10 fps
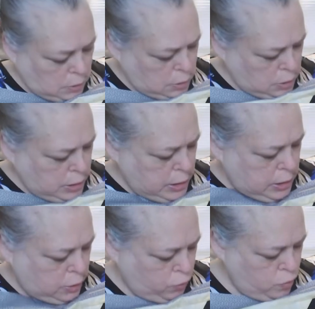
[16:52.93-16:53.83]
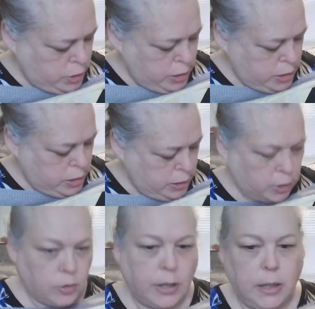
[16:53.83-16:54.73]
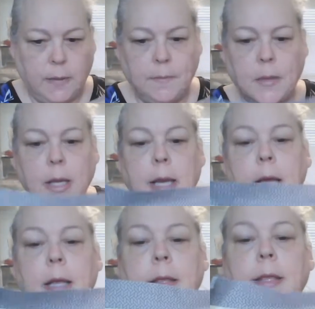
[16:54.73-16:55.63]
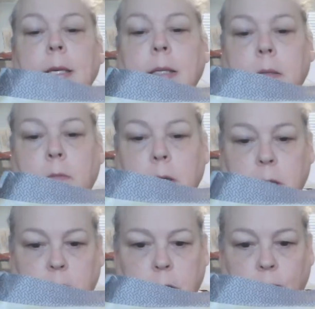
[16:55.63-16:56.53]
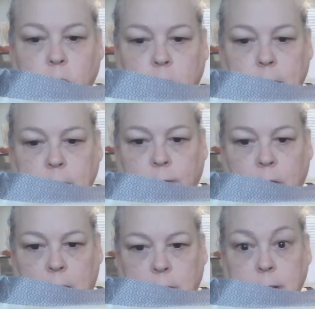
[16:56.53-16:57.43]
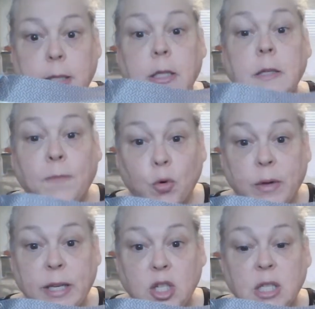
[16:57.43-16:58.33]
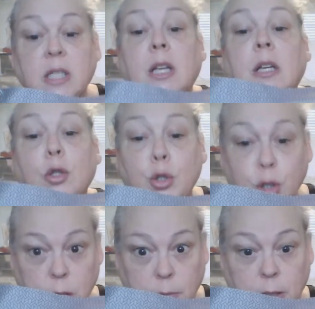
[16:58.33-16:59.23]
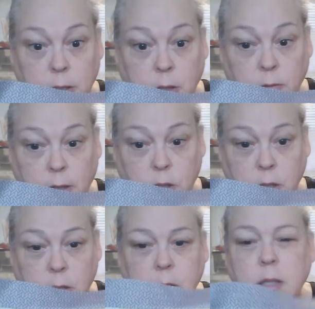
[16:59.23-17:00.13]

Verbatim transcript: it is really stringy. This is one of those four crazy flowers that is four inches, going to be two inches.